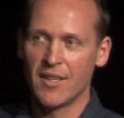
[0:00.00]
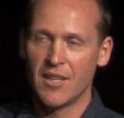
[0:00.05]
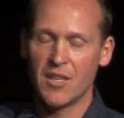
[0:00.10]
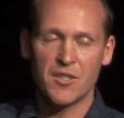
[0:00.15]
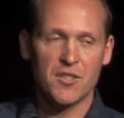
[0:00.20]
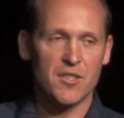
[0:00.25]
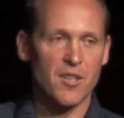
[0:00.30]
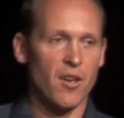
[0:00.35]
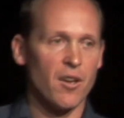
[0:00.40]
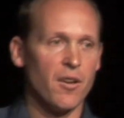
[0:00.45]

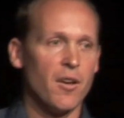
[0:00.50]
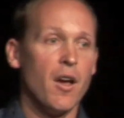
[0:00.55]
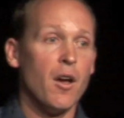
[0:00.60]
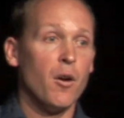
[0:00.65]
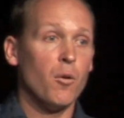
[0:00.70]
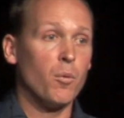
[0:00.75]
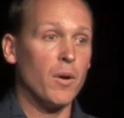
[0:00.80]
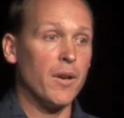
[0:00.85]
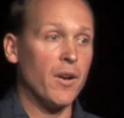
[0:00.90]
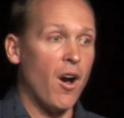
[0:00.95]

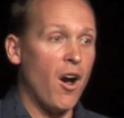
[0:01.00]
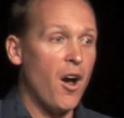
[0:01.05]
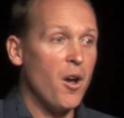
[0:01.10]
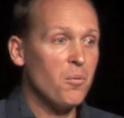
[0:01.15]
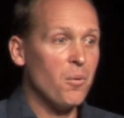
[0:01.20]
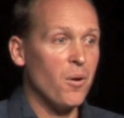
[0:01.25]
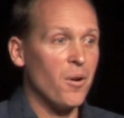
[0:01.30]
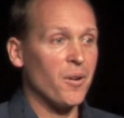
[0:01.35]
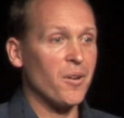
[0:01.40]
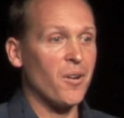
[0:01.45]
So when I
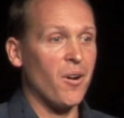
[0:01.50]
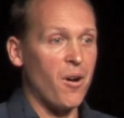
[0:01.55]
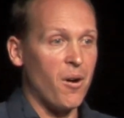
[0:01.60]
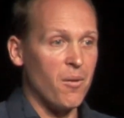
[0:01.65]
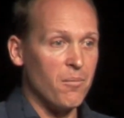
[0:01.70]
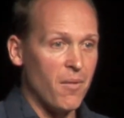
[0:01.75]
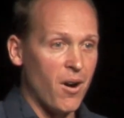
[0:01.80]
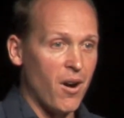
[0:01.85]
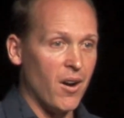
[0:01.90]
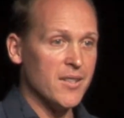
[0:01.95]
work
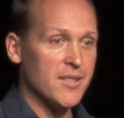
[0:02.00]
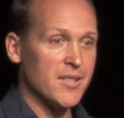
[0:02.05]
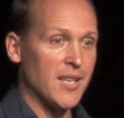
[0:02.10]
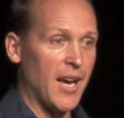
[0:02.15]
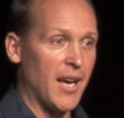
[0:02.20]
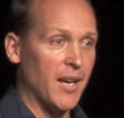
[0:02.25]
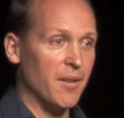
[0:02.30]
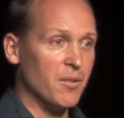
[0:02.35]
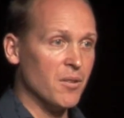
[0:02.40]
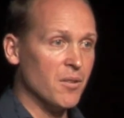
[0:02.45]
on my
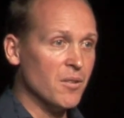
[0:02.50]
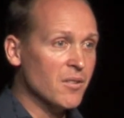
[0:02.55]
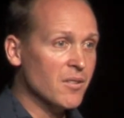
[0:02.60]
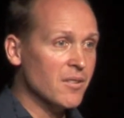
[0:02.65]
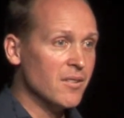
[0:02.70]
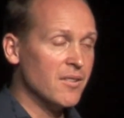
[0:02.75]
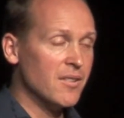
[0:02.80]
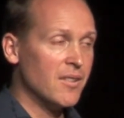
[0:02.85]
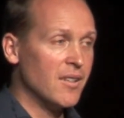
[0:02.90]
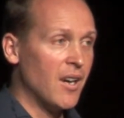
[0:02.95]
table,
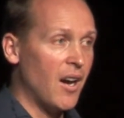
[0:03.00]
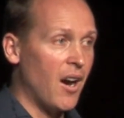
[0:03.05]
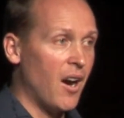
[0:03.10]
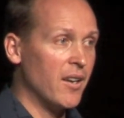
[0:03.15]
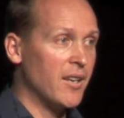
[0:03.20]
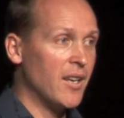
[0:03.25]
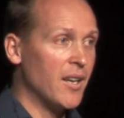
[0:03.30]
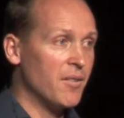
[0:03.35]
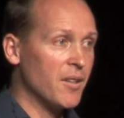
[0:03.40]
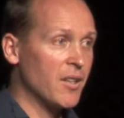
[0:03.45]

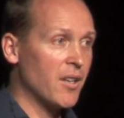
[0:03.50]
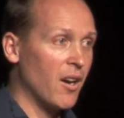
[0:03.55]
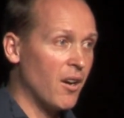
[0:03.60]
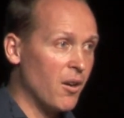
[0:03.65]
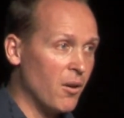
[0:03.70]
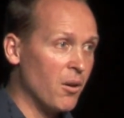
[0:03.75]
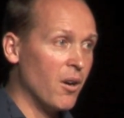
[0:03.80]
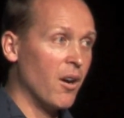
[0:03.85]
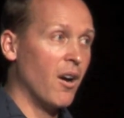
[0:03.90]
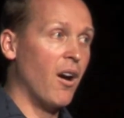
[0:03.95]
I never
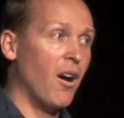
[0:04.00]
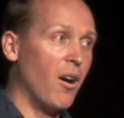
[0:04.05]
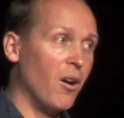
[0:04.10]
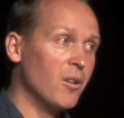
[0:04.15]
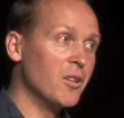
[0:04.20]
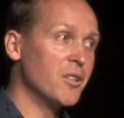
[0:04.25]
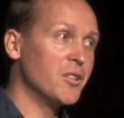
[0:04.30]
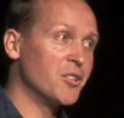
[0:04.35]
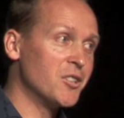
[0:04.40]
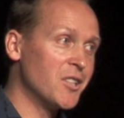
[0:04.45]
go,
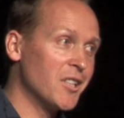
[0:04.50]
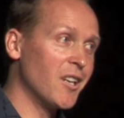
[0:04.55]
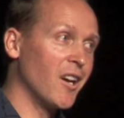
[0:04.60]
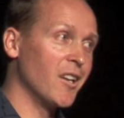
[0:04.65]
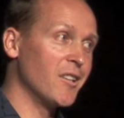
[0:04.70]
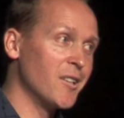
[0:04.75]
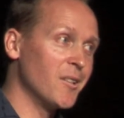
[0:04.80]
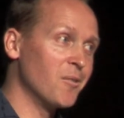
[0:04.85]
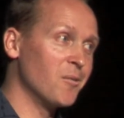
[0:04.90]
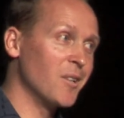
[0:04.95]
holy shit,
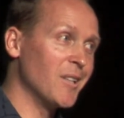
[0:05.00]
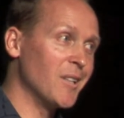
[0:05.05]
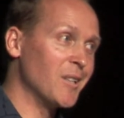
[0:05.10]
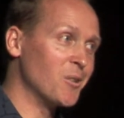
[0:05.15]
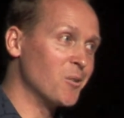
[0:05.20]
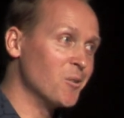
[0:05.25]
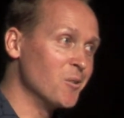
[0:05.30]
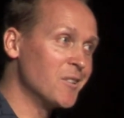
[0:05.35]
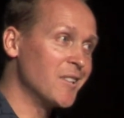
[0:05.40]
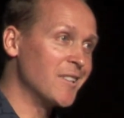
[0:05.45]
I did really
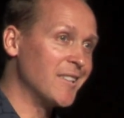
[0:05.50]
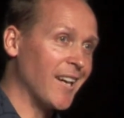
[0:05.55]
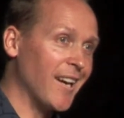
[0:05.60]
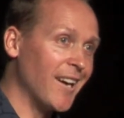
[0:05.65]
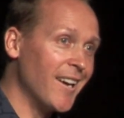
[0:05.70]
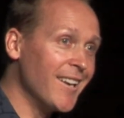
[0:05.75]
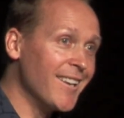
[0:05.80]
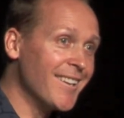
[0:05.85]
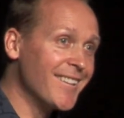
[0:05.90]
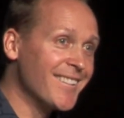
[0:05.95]
good
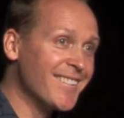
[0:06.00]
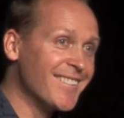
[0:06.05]
today.